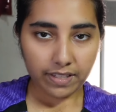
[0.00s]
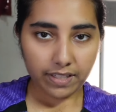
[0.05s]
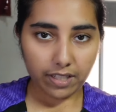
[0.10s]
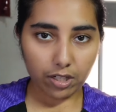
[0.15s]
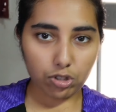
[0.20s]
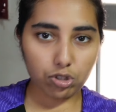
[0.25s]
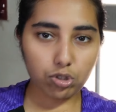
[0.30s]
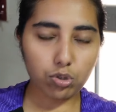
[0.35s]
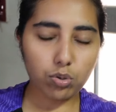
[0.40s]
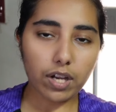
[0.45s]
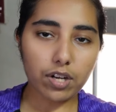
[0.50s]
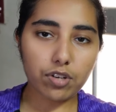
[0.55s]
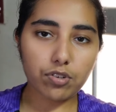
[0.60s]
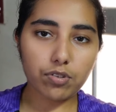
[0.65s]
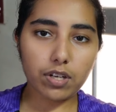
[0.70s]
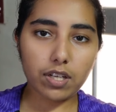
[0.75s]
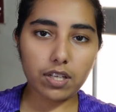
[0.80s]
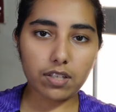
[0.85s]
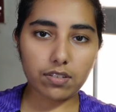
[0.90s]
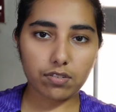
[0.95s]
Now,
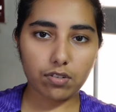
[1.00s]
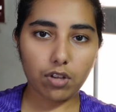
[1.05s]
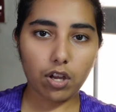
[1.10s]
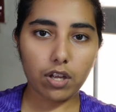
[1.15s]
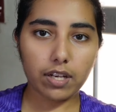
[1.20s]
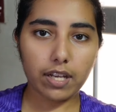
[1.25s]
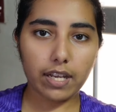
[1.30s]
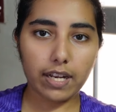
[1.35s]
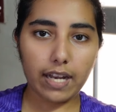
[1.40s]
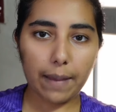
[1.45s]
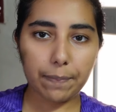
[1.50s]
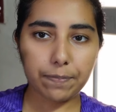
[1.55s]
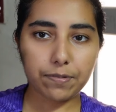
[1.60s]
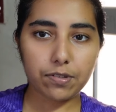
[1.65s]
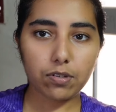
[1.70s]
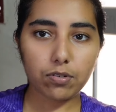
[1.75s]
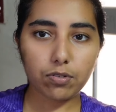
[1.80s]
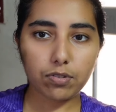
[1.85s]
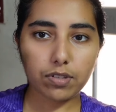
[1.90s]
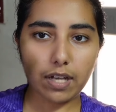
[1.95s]
200 is not an
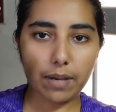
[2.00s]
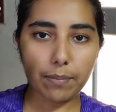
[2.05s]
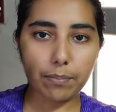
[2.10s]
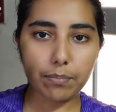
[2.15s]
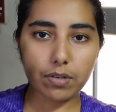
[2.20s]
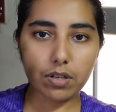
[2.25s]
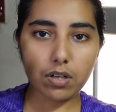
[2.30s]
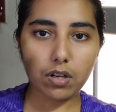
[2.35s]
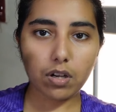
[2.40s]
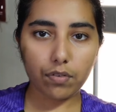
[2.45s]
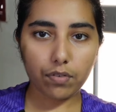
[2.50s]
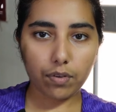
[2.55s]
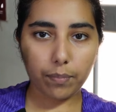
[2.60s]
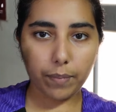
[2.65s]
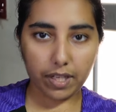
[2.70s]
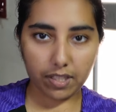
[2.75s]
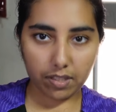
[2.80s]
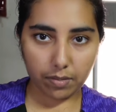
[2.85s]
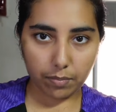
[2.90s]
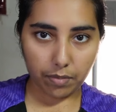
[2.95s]
absolute number of your
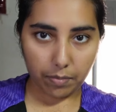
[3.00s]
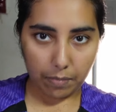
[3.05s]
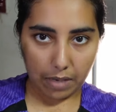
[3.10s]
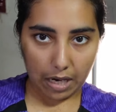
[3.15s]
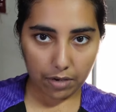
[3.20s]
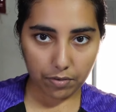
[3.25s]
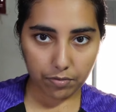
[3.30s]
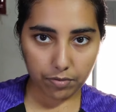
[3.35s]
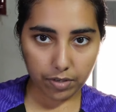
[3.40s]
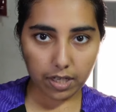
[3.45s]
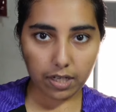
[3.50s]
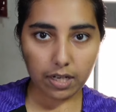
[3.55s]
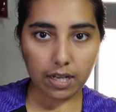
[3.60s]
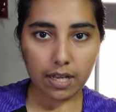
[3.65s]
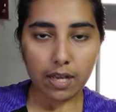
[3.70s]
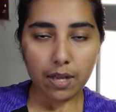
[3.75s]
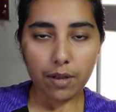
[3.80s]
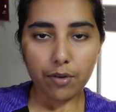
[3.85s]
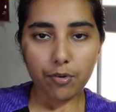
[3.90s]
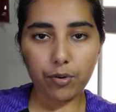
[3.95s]
maximum heart rate,
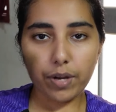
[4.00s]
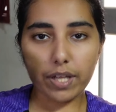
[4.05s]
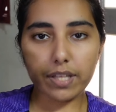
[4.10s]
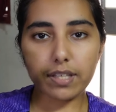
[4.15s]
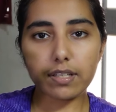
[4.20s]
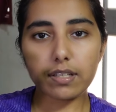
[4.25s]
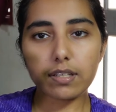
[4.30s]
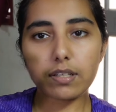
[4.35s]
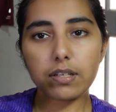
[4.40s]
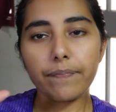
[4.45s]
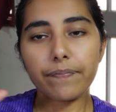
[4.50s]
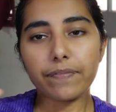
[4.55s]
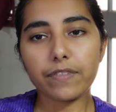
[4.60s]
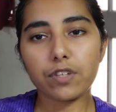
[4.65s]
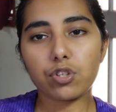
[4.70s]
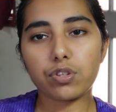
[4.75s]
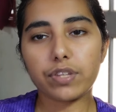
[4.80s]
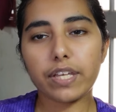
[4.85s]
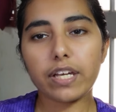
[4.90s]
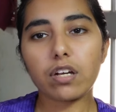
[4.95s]
rather
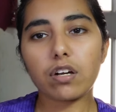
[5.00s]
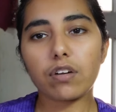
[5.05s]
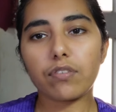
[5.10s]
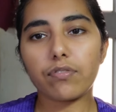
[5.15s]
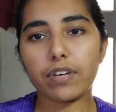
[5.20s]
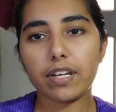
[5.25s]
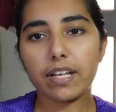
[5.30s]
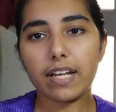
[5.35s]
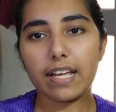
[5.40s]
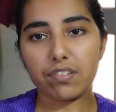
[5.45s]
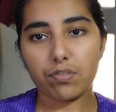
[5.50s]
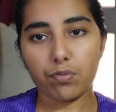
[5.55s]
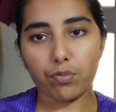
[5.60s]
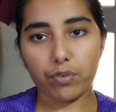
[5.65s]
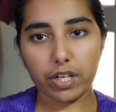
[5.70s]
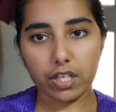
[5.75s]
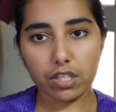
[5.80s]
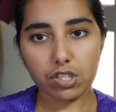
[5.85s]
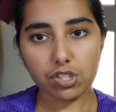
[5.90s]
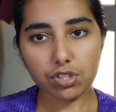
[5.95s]
think of it as a
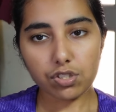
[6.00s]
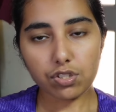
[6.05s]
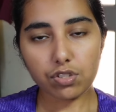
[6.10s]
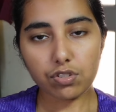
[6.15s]
range.